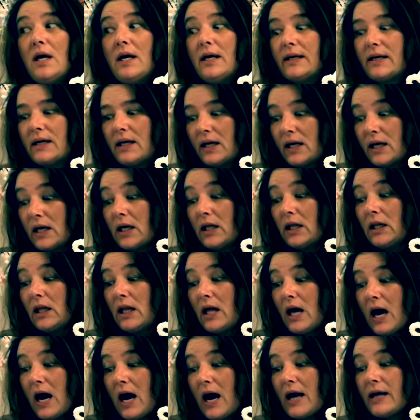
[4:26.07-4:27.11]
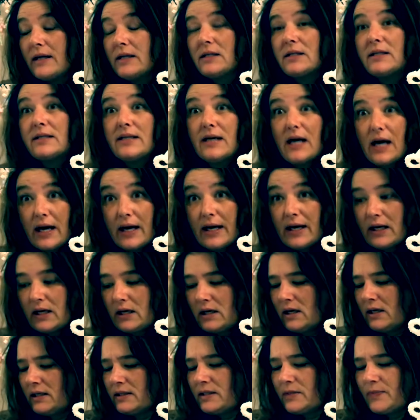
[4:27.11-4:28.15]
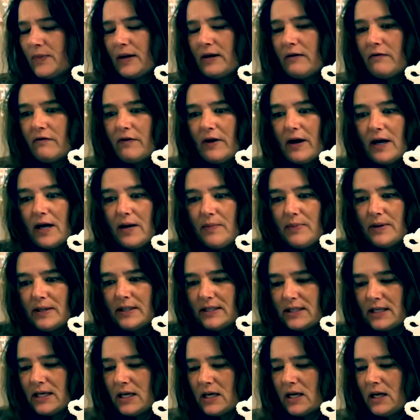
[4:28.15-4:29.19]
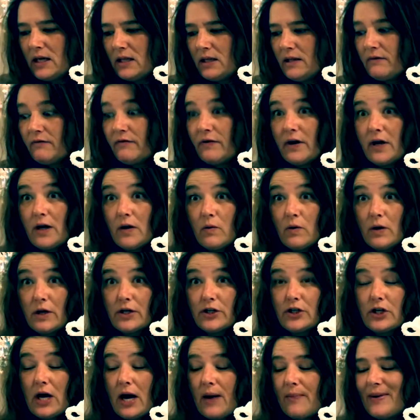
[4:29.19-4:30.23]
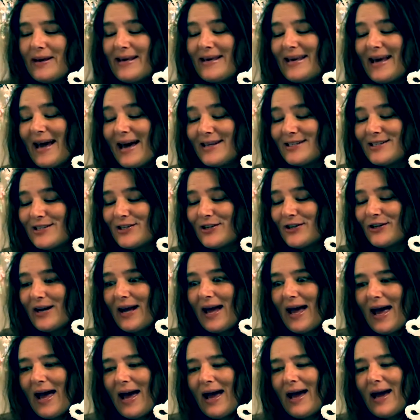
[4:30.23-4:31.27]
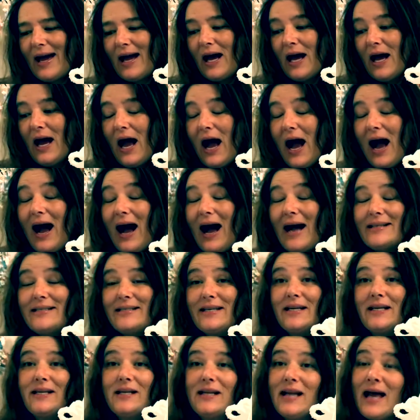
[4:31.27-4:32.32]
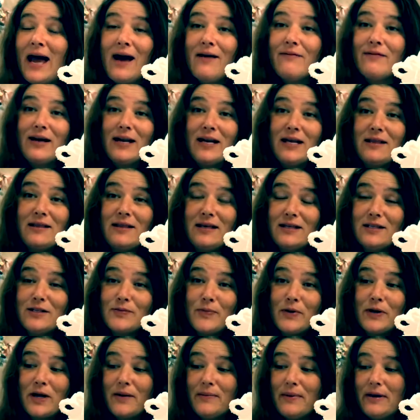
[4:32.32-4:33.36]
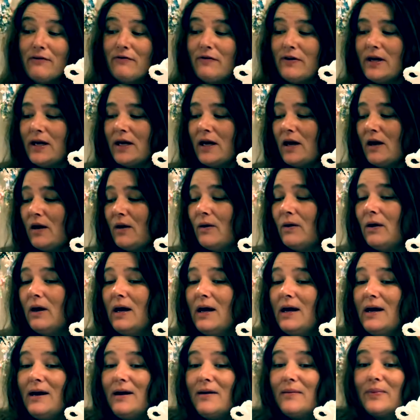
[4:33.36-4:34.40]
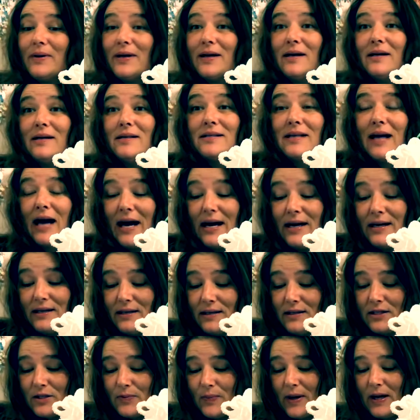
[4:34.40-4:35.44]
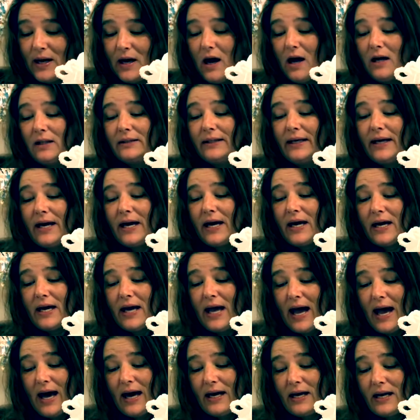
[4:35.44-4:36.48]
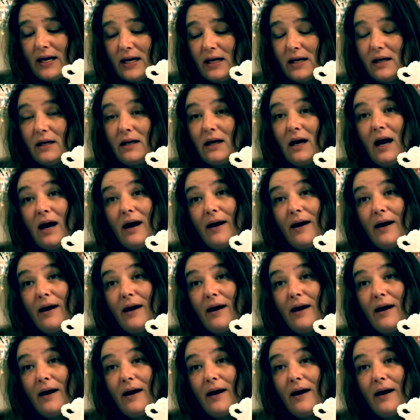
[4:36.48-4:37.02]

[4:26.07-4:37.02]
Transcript: getting a lot done. It's been very busy in the fairy workshop. Yesterday, I didn't have anything to put on my video because I spent all day adding